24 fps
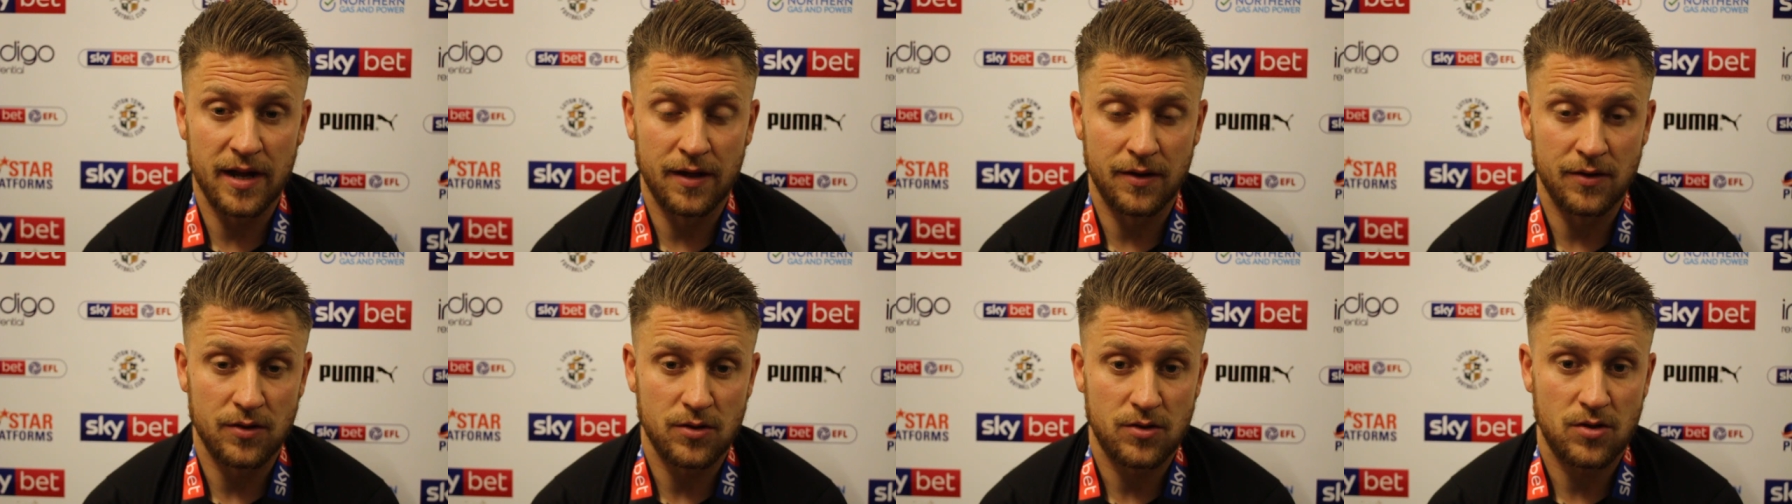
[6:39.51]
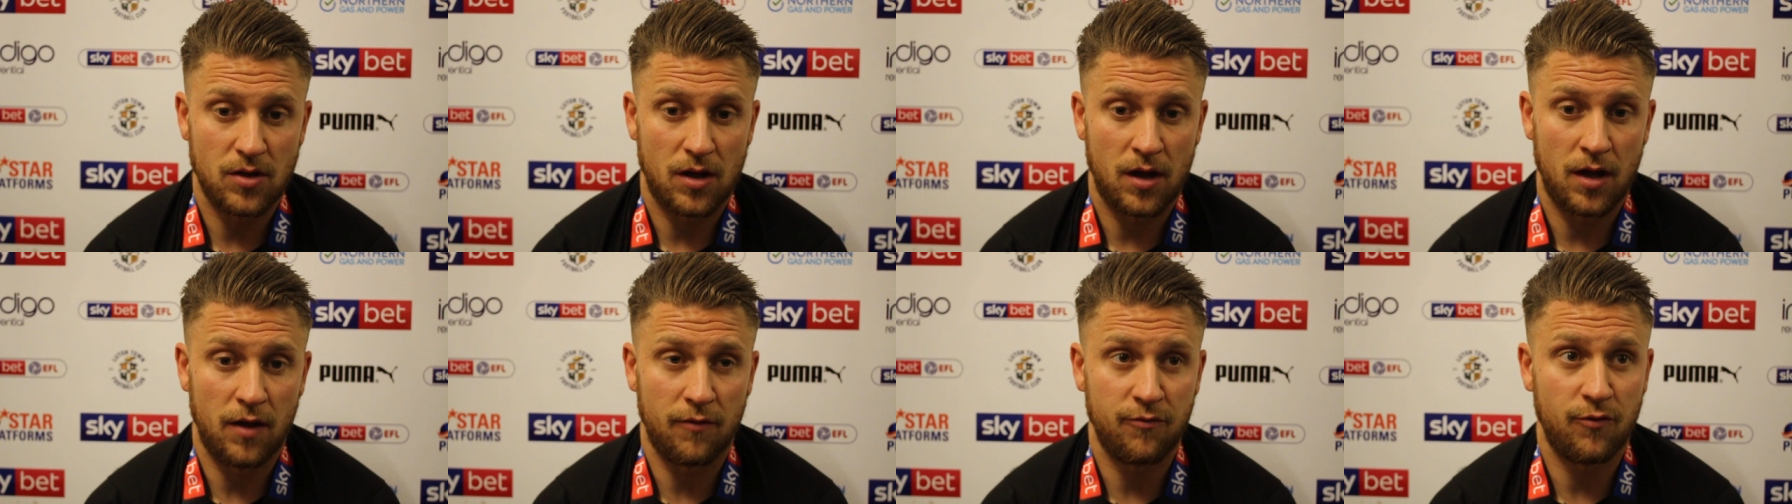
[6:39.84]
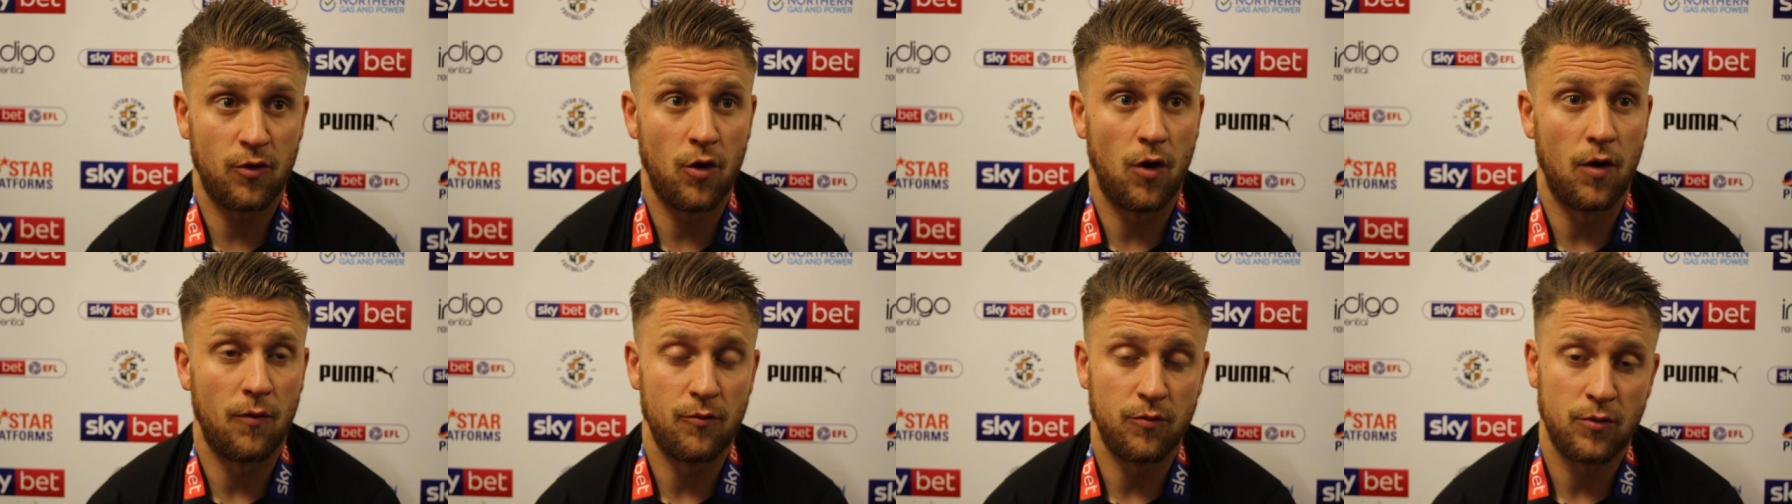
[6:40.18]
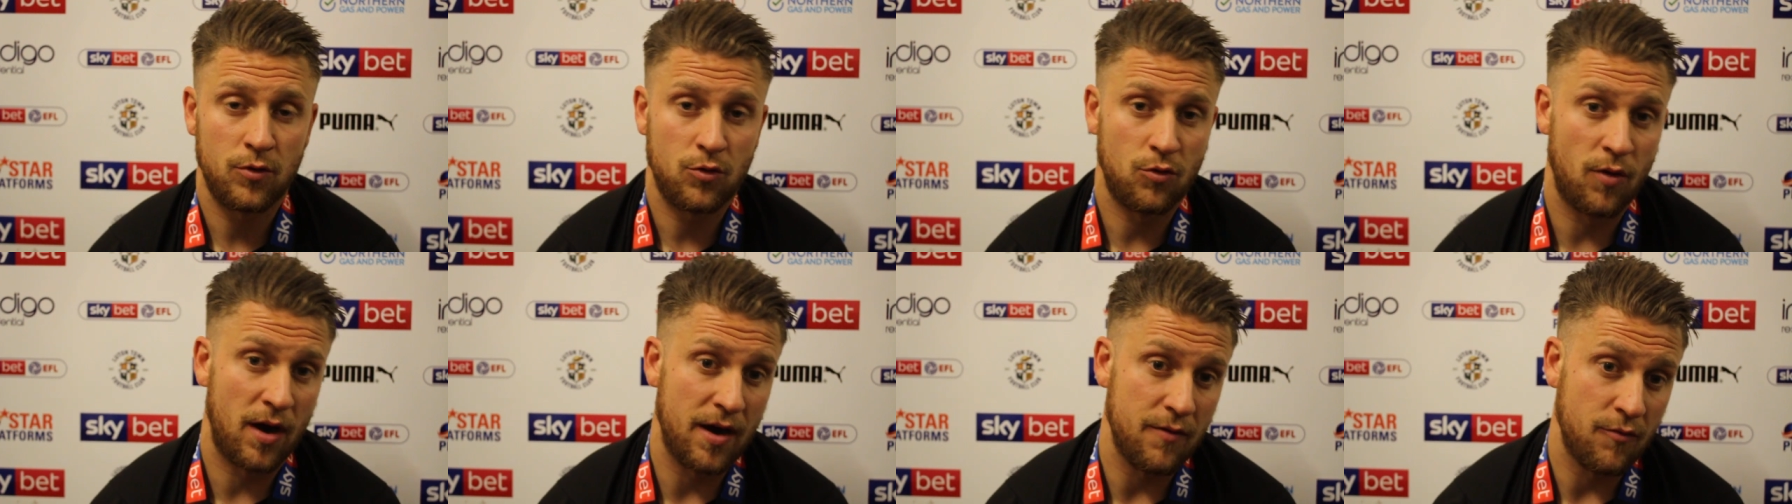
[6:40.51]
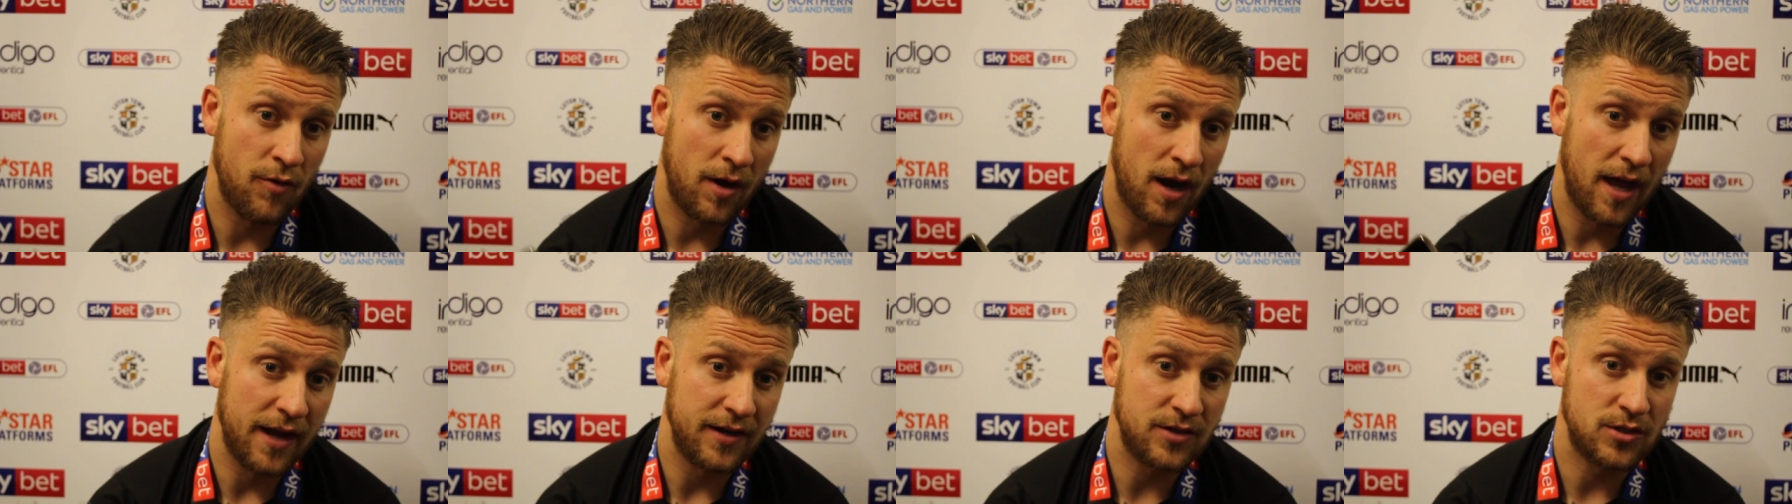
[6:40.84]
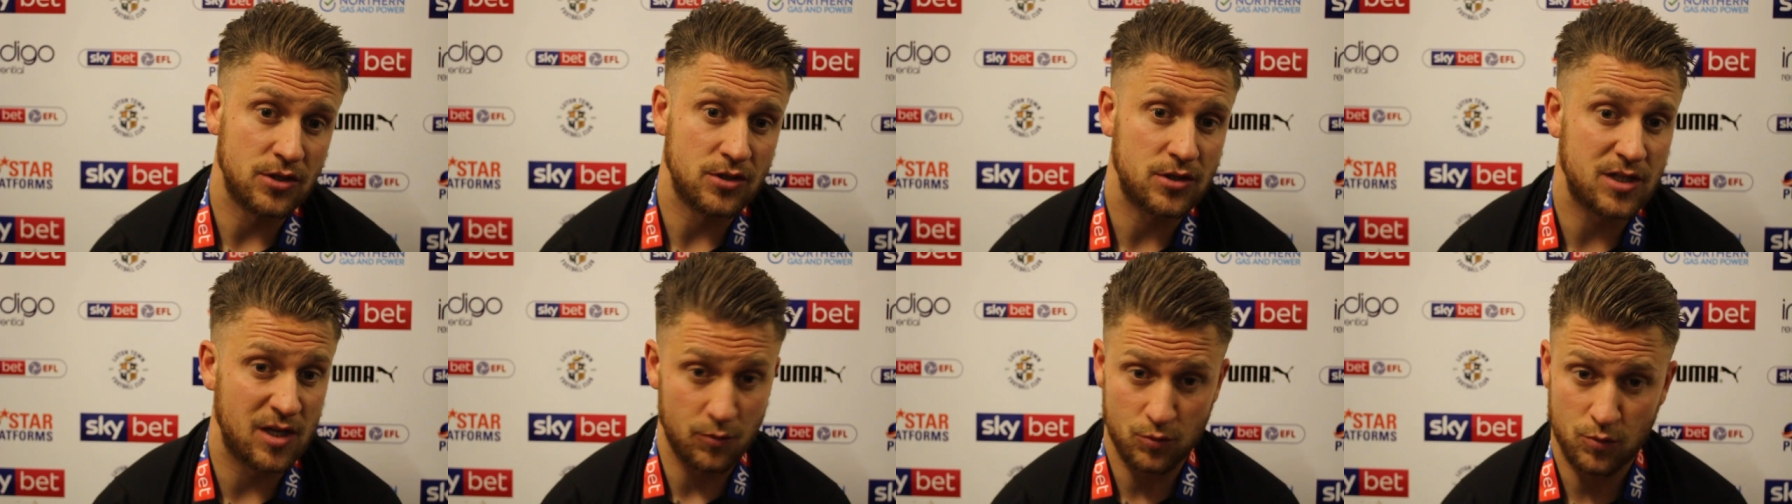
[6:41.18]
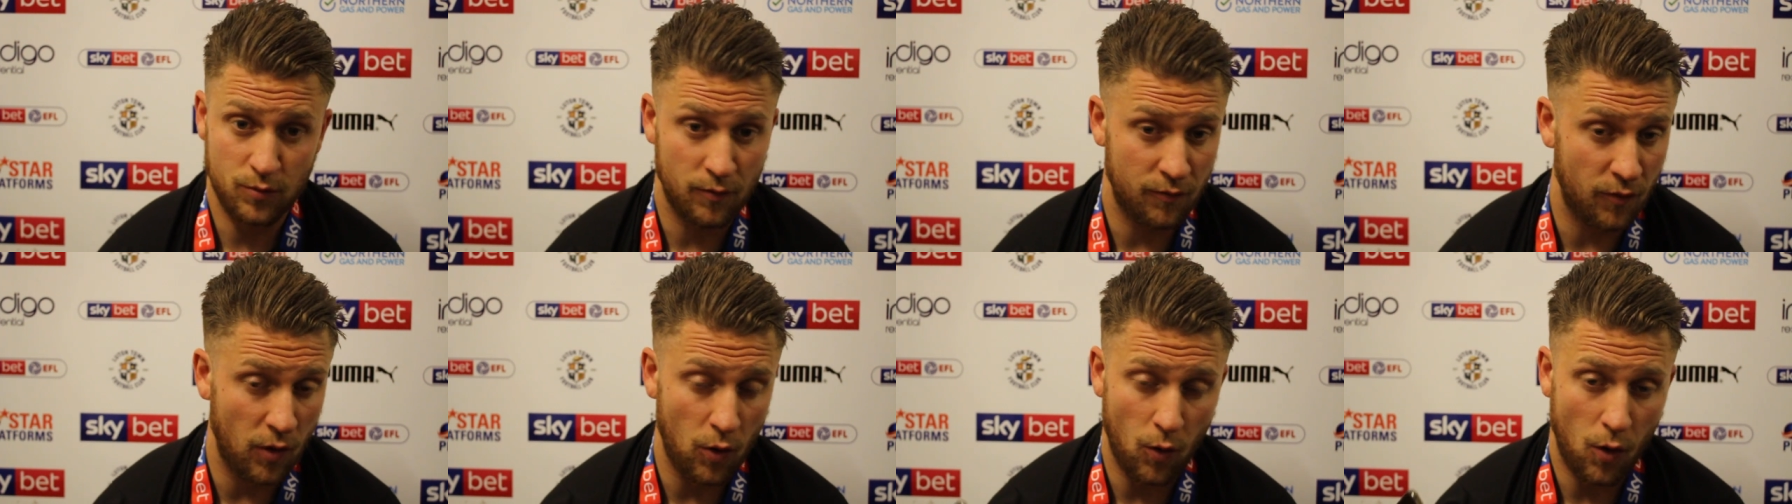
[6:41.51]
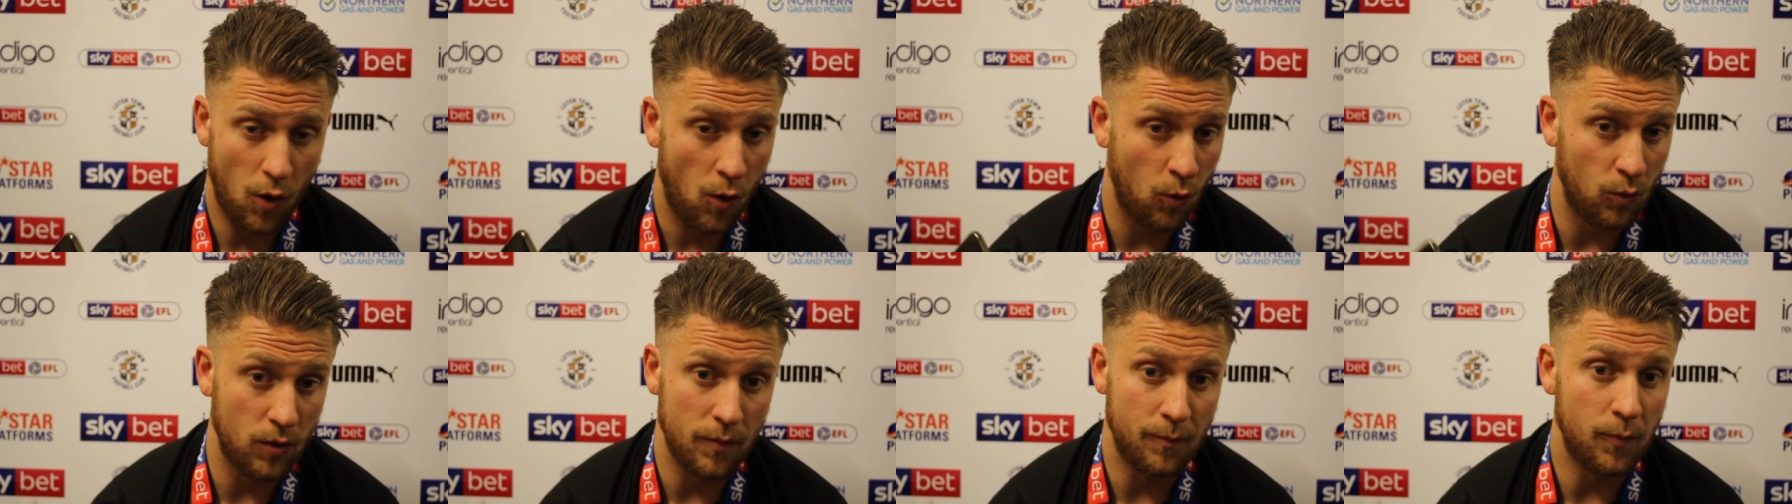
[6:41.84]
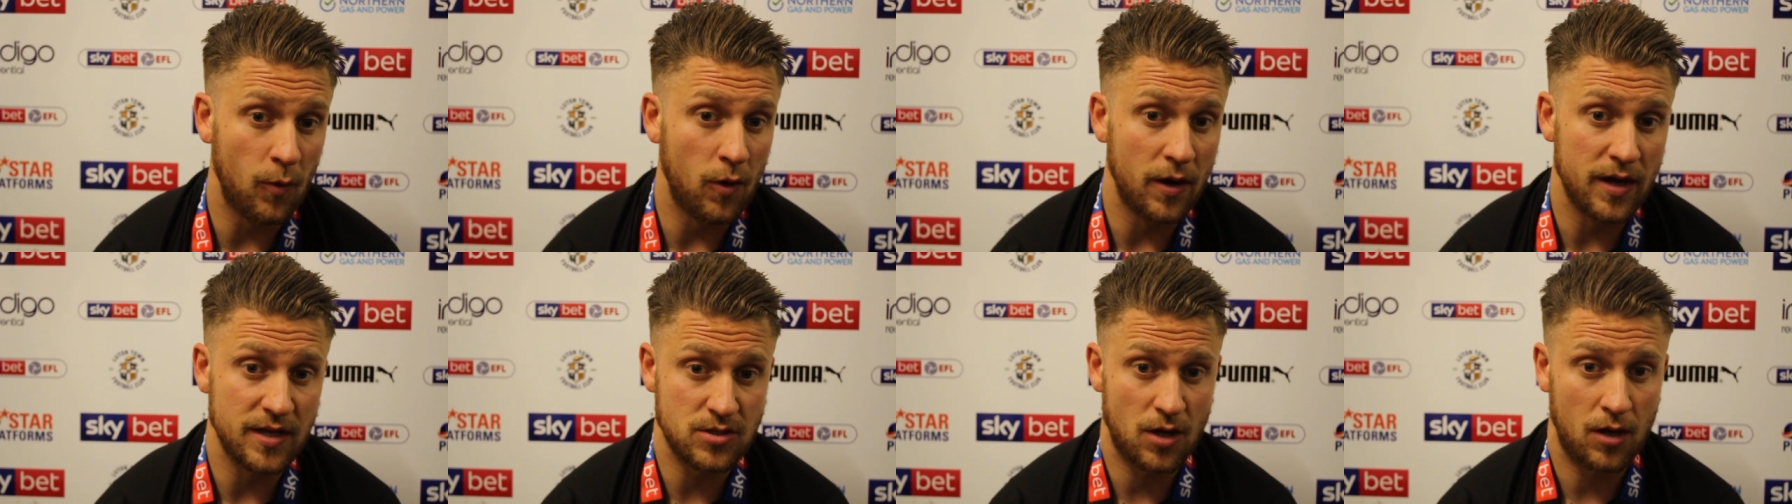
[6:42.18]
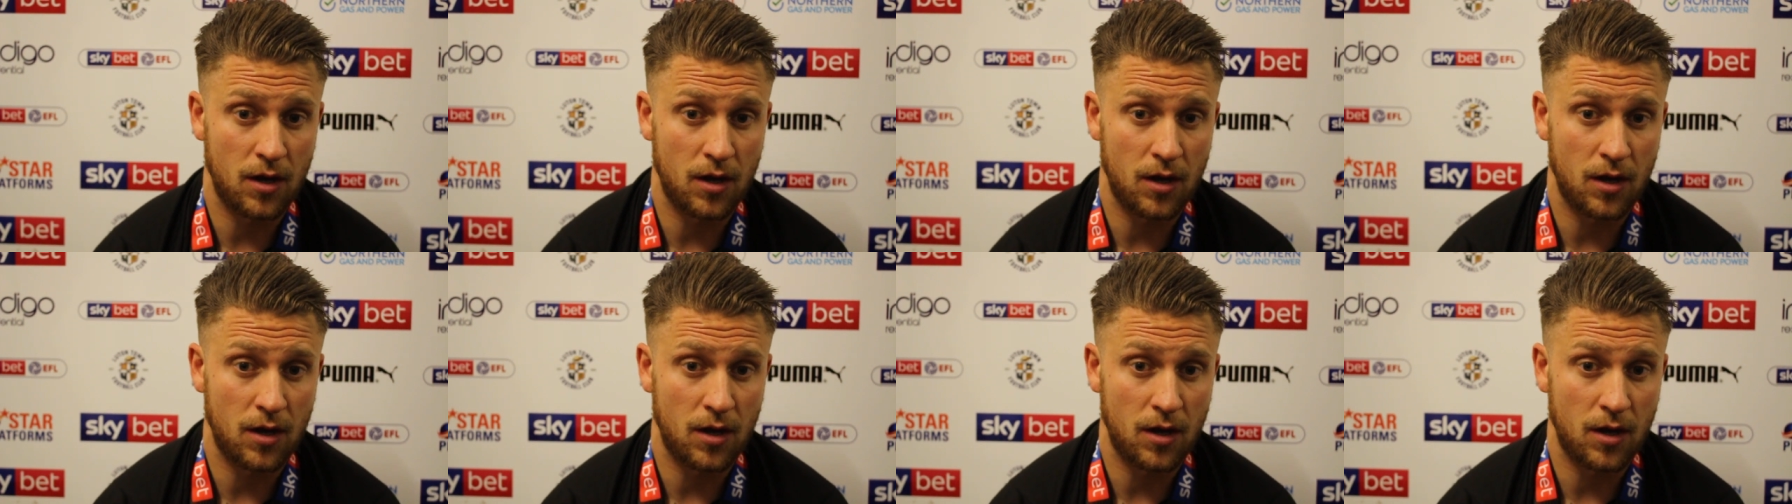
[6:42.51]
and I've got great relationships with all, all the boys.